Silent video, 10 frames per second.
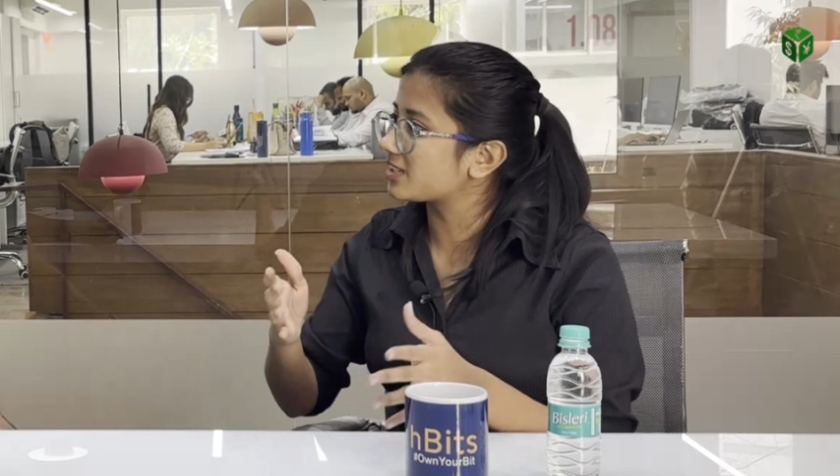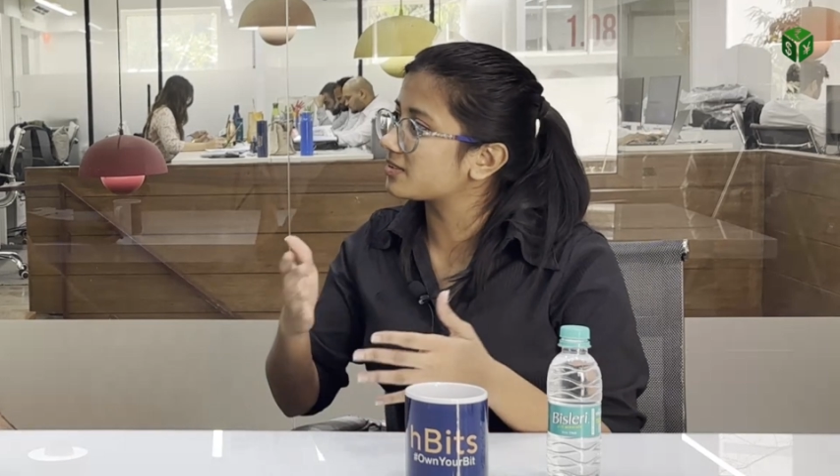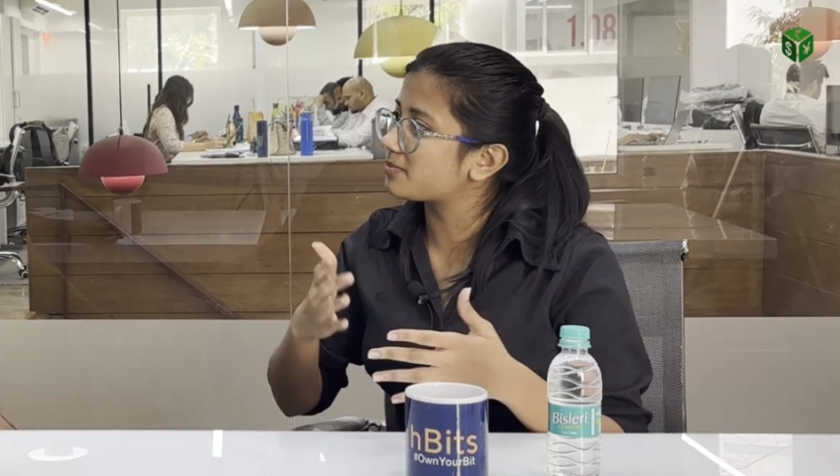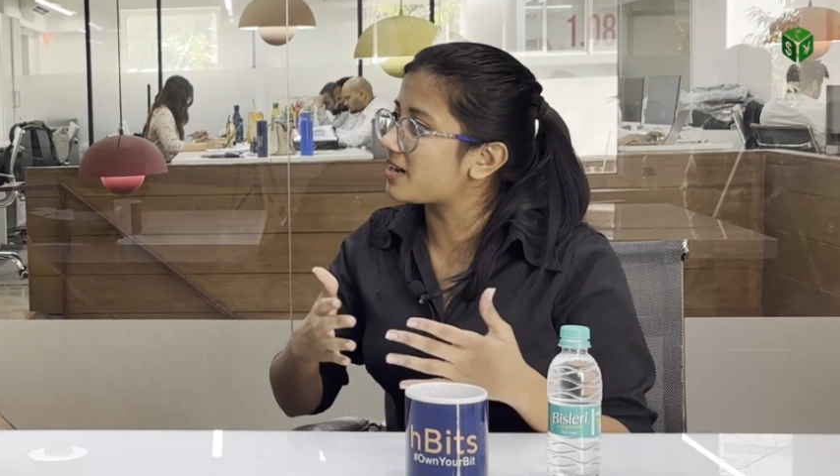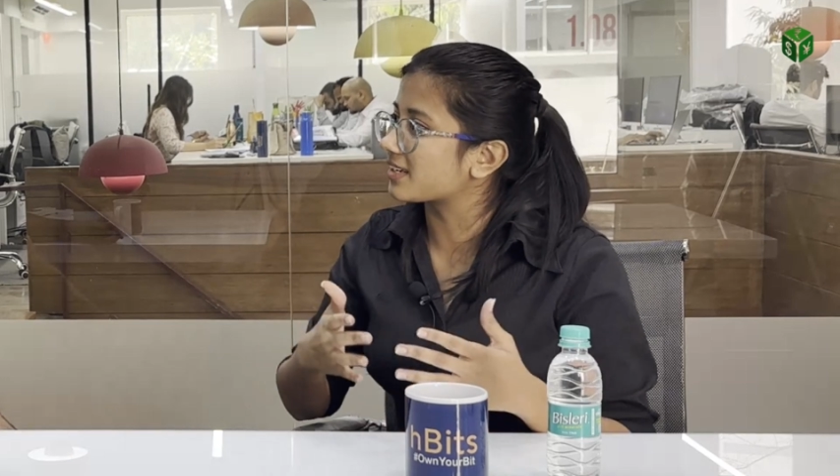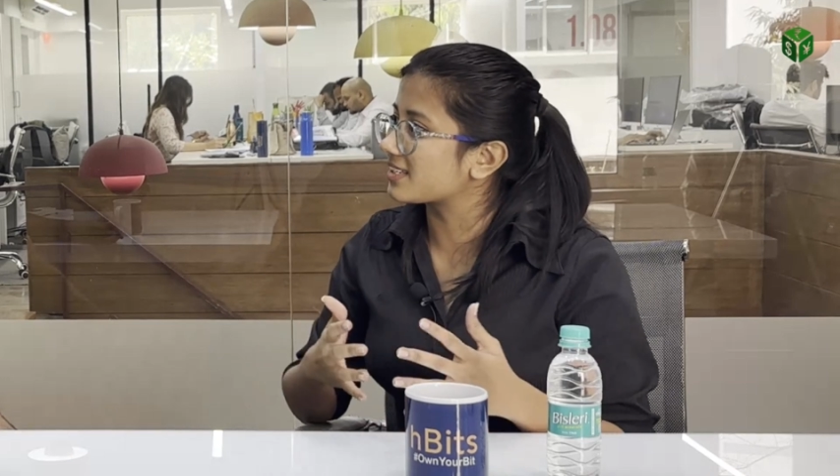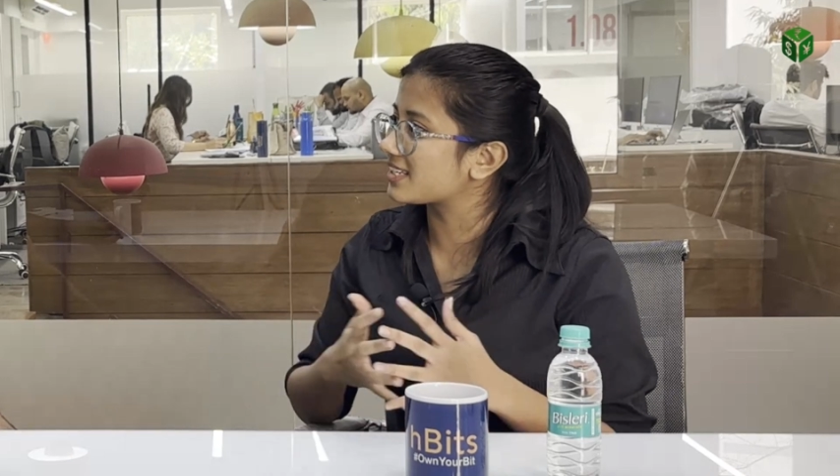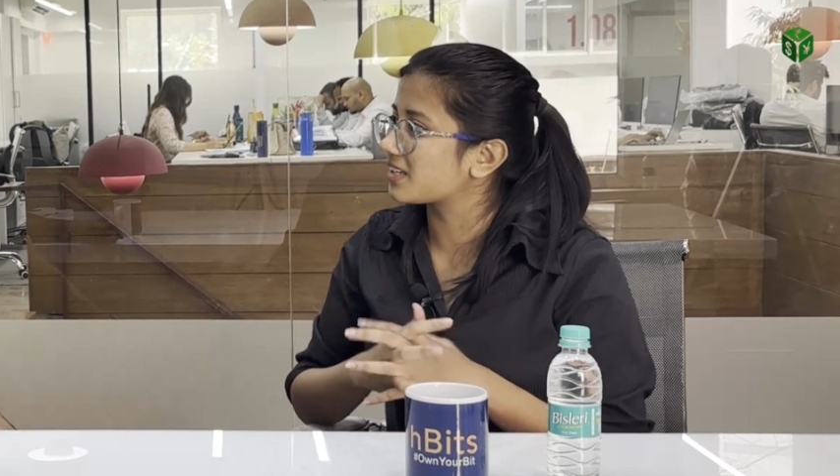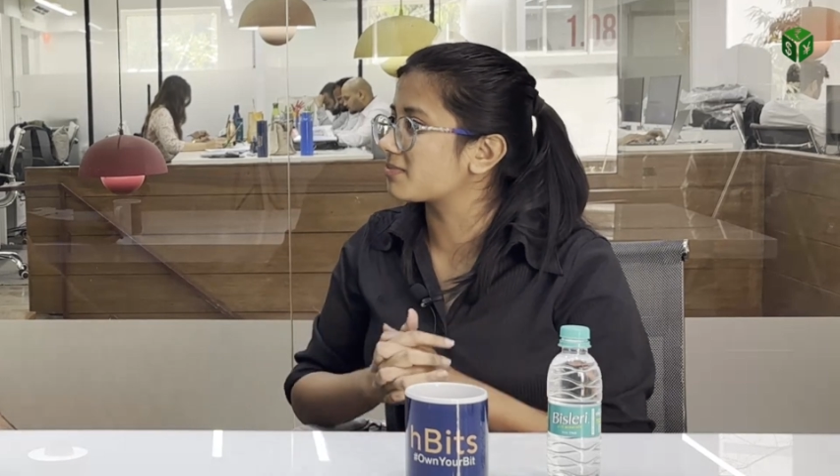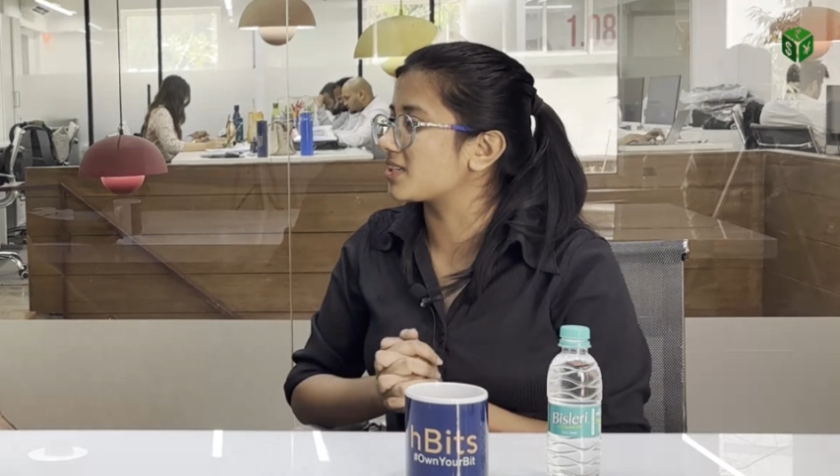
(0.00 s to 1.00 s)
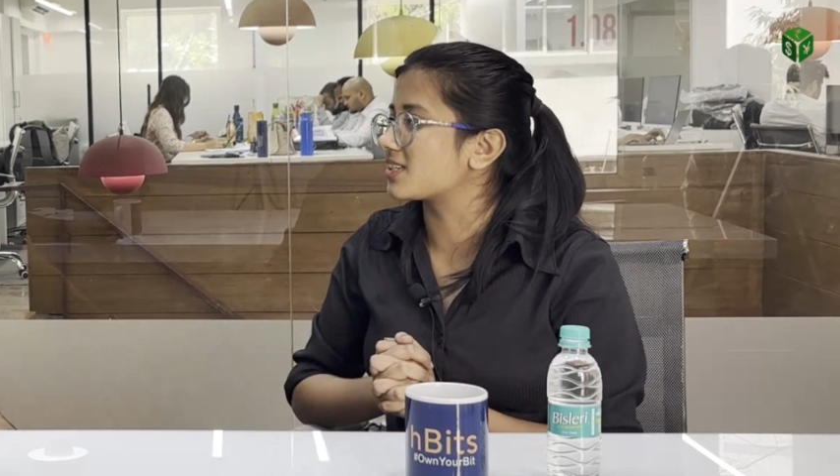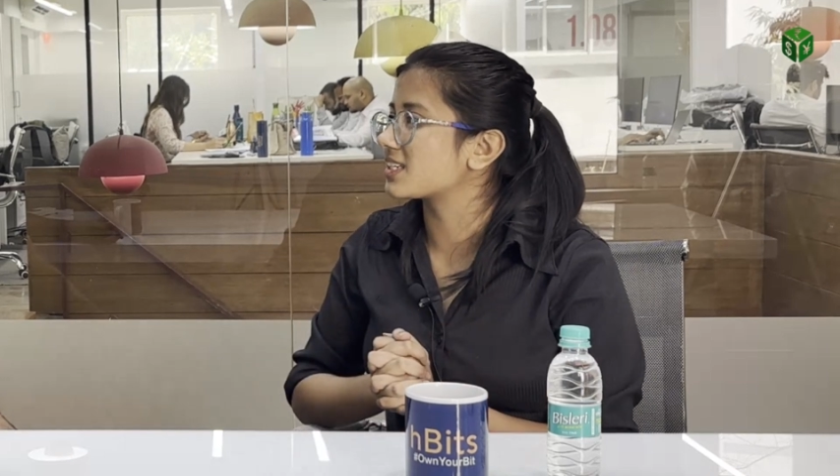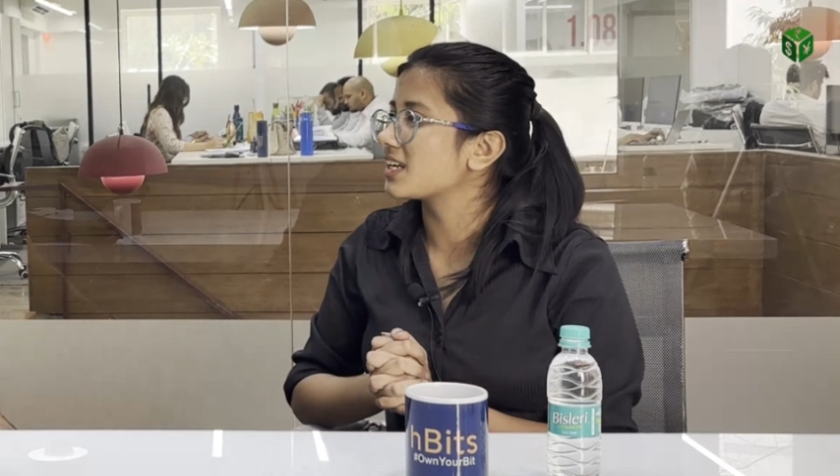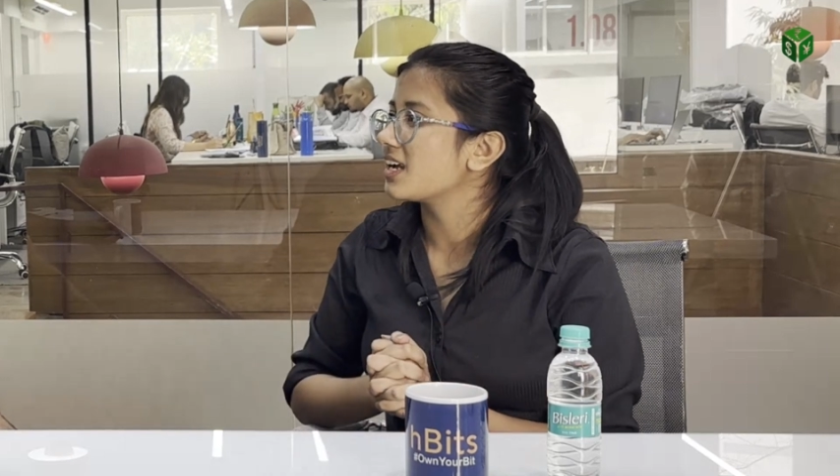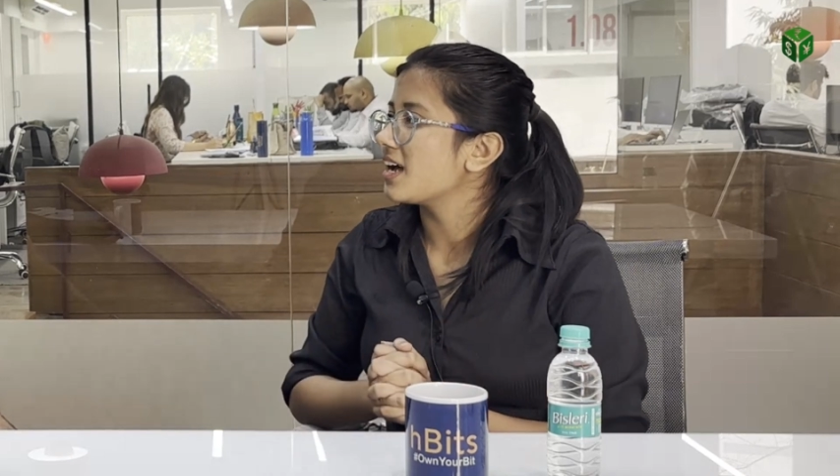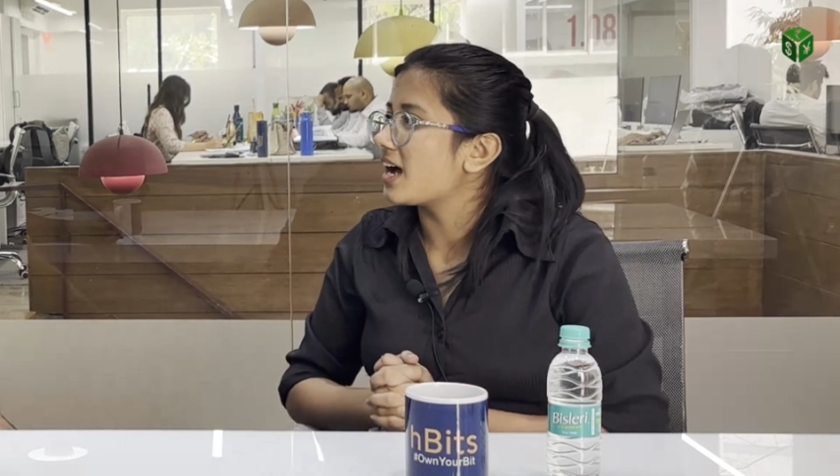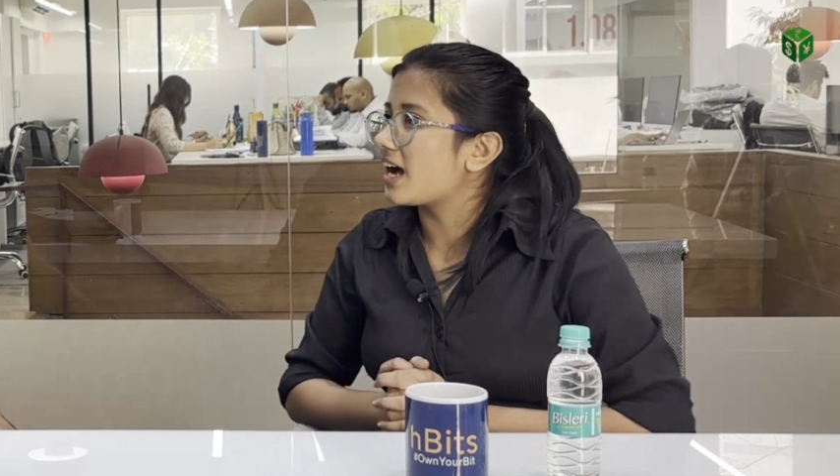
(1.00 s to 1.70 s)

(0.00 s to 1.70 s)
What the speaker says: What are the market segments?